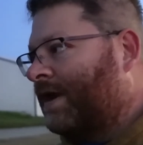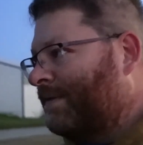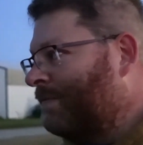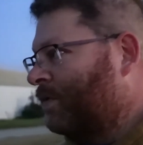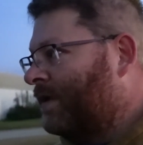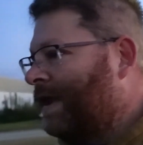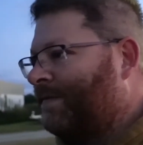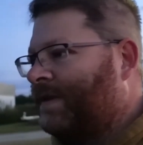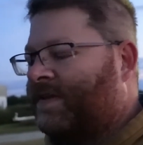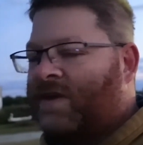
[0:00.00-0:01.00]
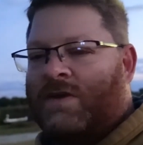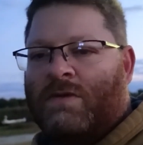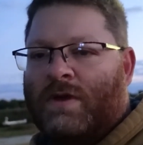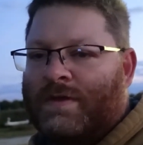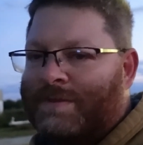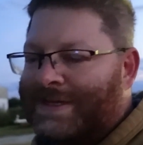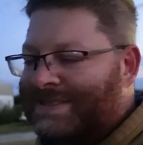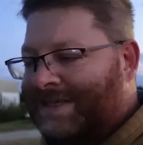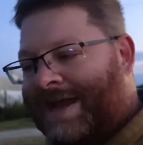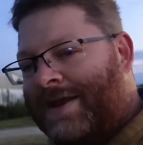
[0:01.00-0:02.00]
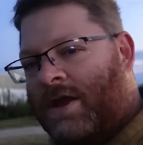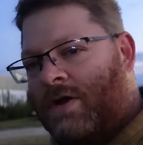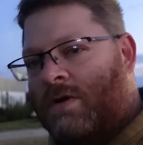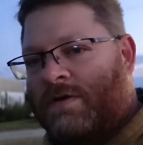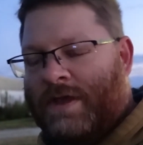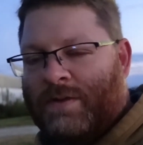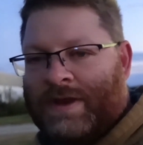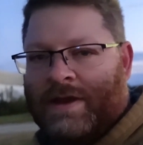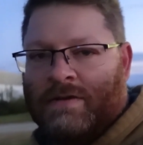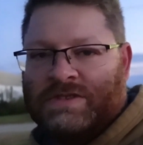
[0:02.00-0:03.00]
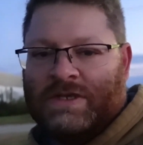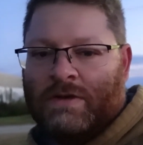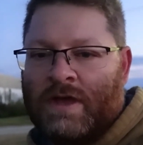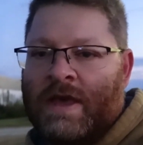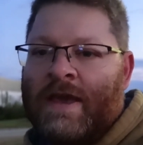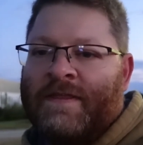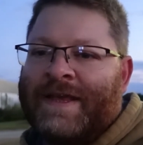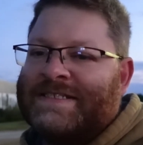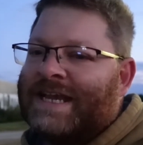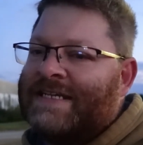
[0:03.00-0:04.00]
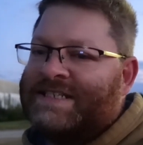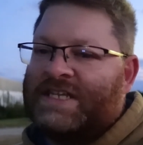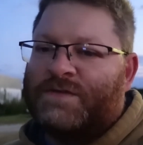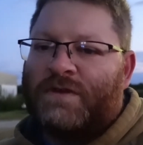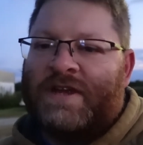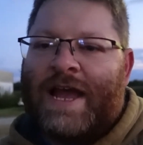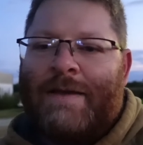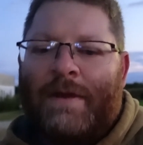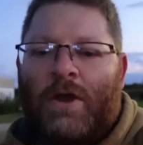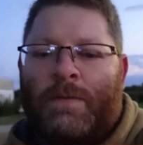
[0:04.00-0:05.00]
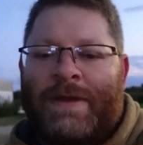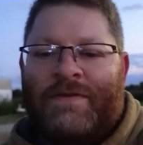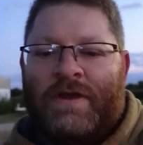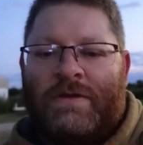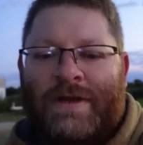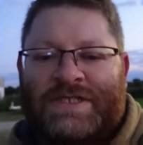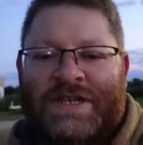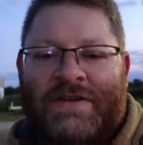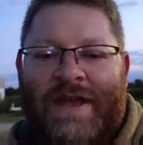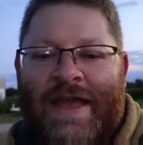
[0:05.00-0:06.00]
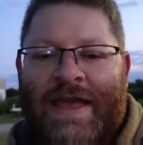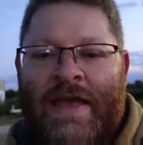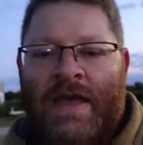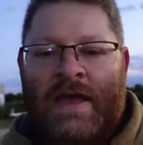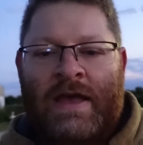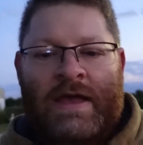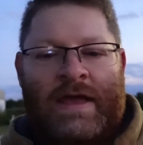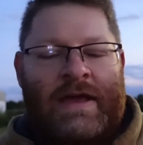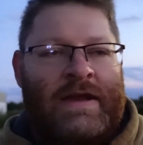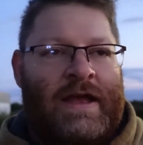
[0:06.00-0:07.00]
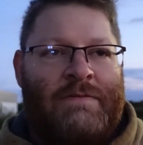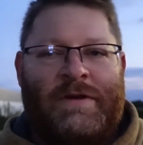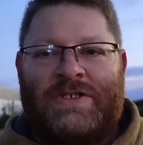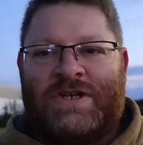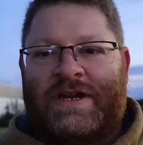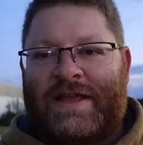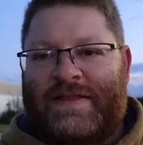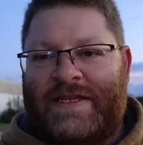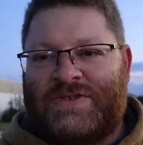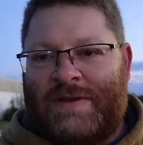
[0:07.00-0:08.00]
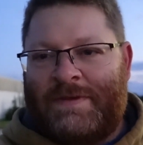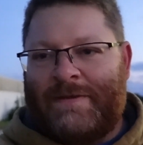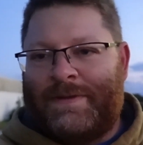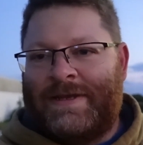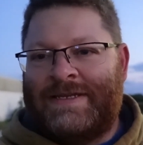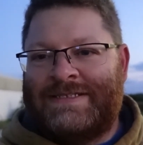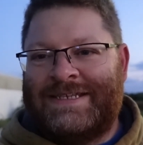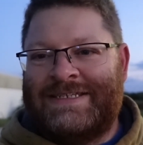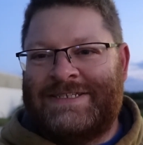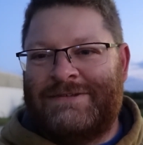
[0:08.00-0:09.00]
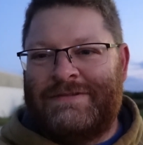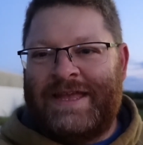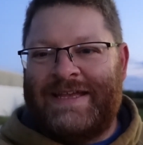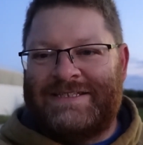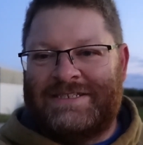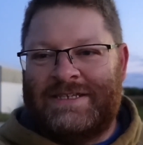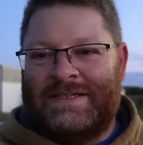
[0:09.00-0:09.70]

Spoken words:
I'll be more than happy to tell you the best that I know, that we know. So thanks guys, thank you for your time. Hope you have a good rest of your day, and I'm going to try to get things wrapped up. See you soon. Thanks.